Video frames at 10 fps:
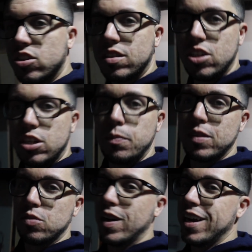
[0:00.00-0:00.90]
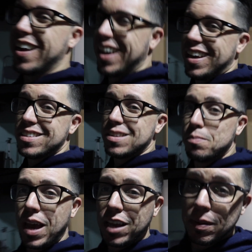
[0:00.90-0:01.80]
just the cheapest way. Again, it's a
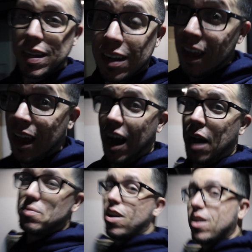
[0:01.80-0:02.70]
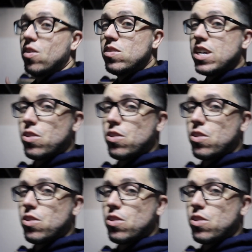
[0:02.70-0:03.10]
basement. I'm not going